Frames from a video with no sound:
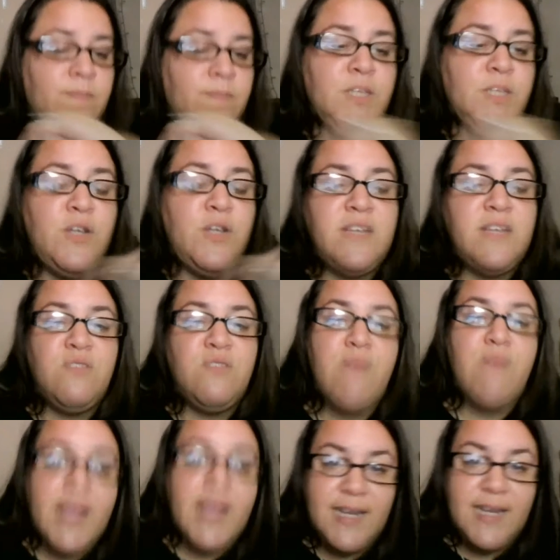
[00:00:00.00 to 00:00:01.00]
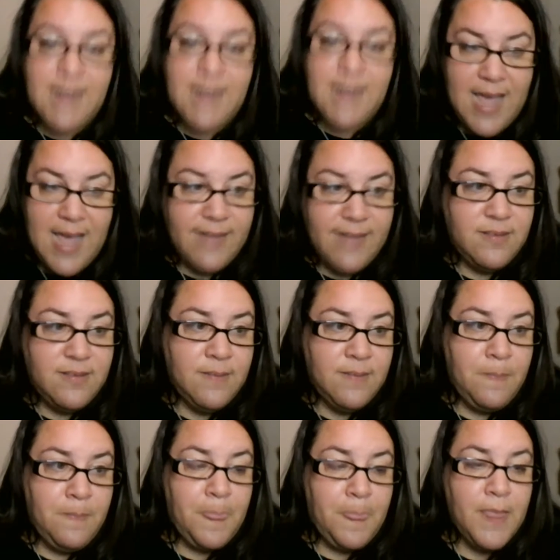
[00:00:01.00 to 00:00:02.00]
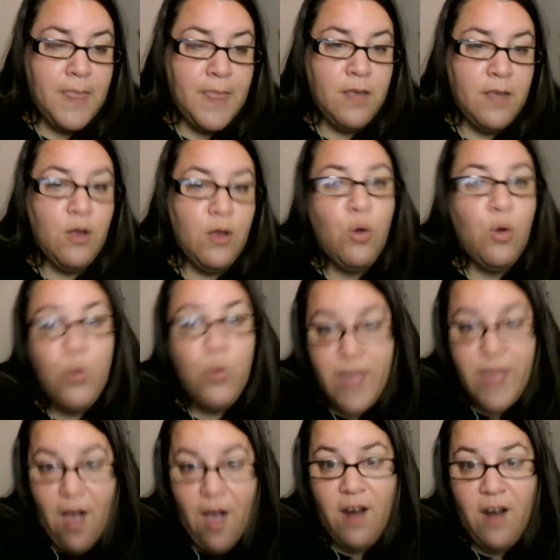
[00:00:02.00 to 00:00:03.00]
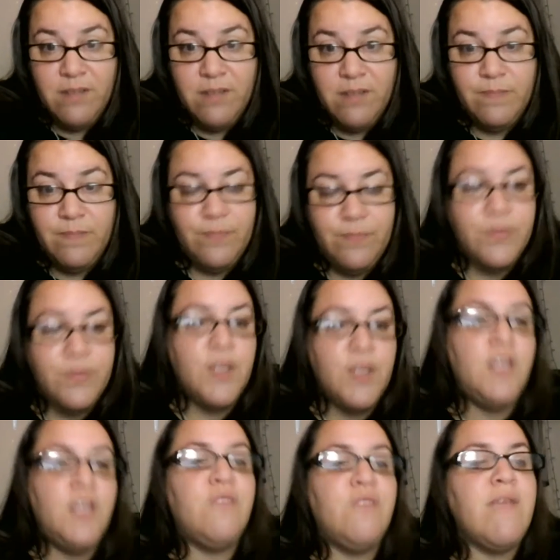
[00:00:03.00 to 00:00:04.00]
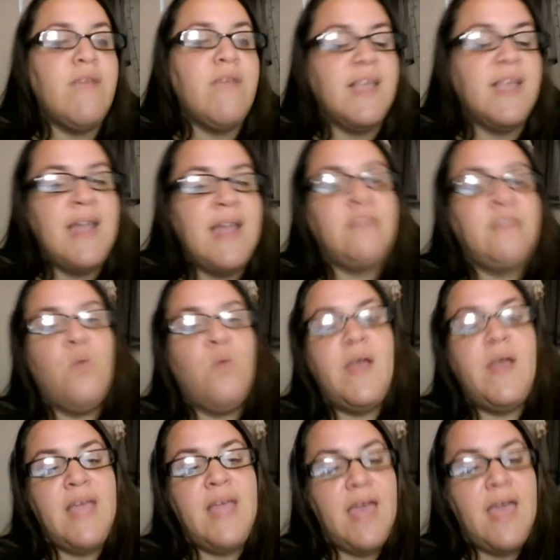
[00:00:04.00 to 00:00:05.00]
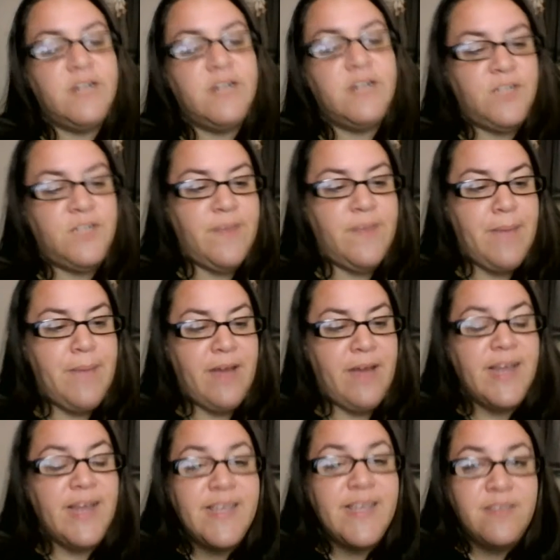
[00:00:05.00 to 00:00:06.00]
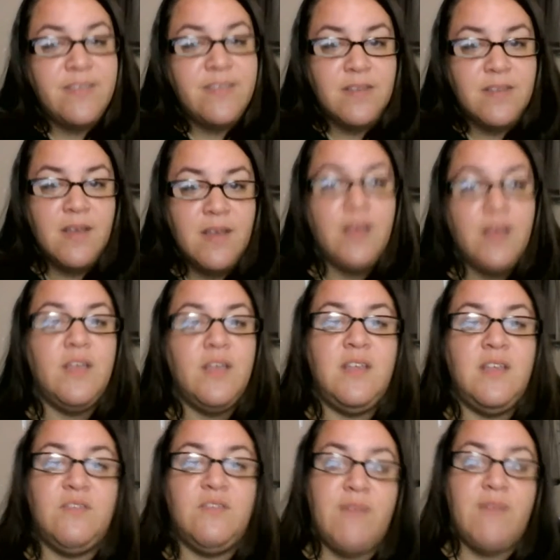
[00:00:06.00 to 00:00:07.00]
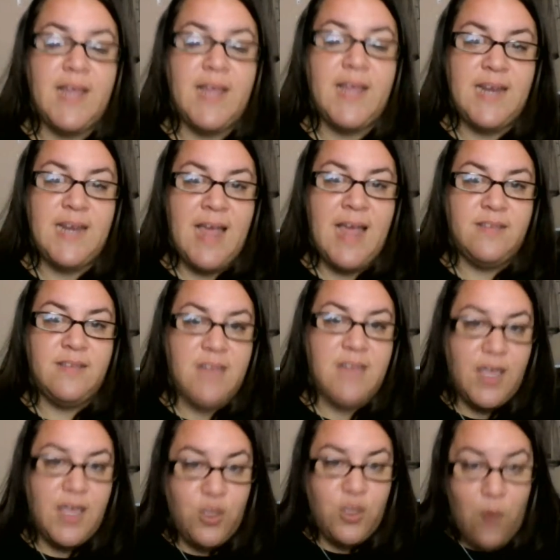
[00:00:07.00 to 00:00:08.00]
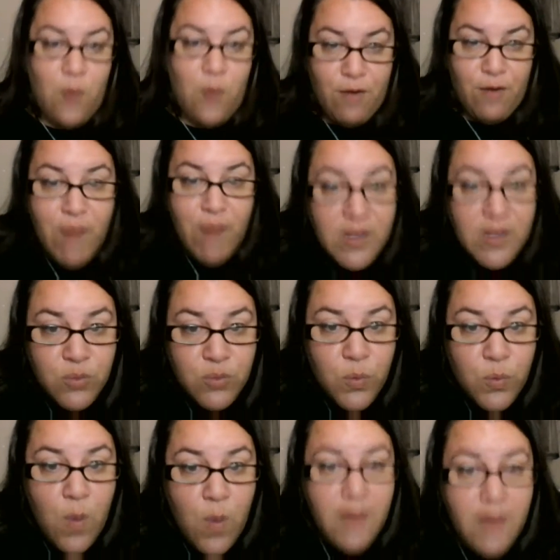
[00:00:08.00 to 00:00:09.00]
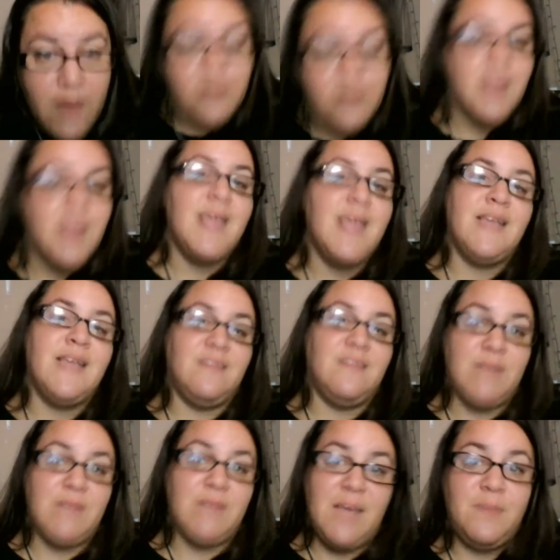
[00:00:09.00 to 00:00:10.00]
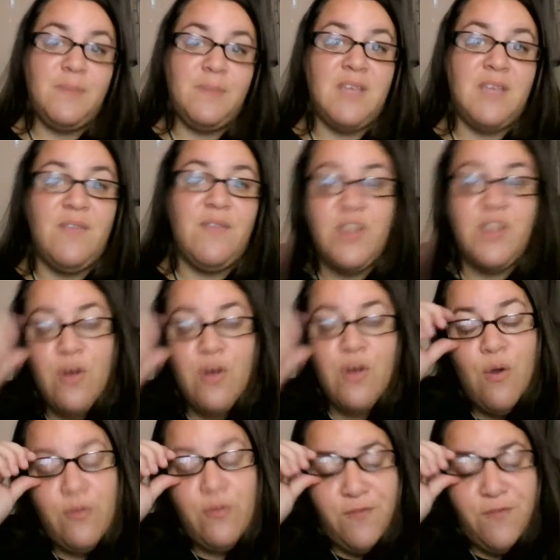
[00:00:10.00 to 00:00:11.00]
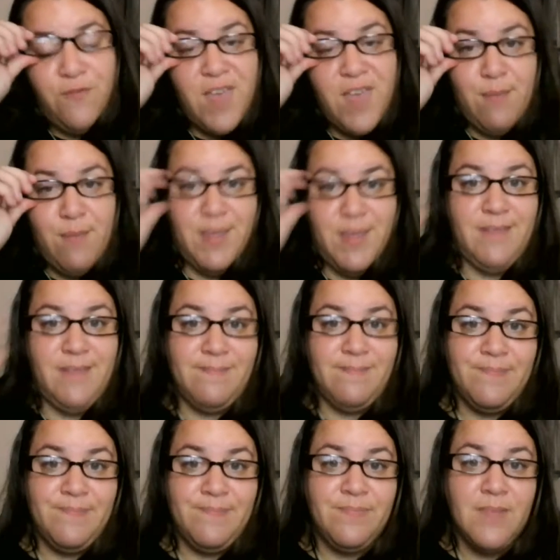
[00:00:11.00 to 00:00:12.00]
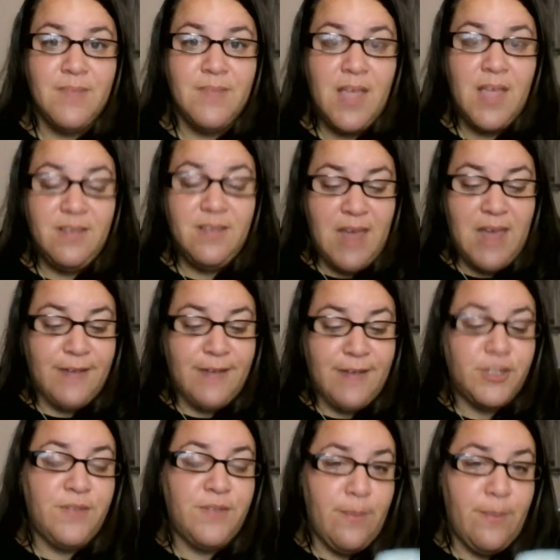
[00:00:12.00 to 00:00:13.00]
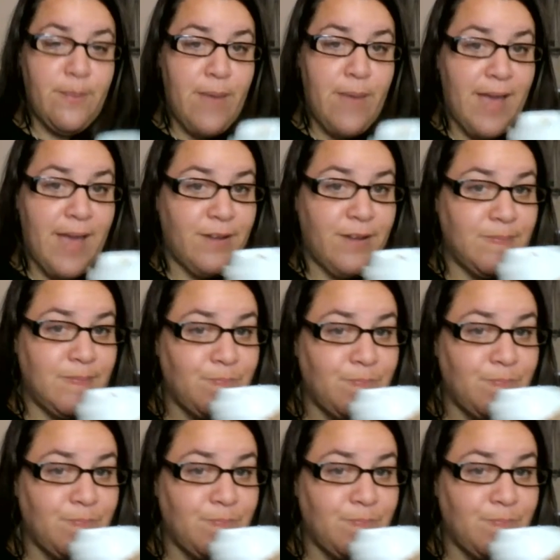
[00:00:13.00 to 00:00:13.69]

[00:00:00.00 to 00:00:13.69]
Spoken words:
You need to recognize who they are. You need to recognize what an energy vampire is. You need to recognize that you are friends with one. Sometimes even your own family is an energy vampire.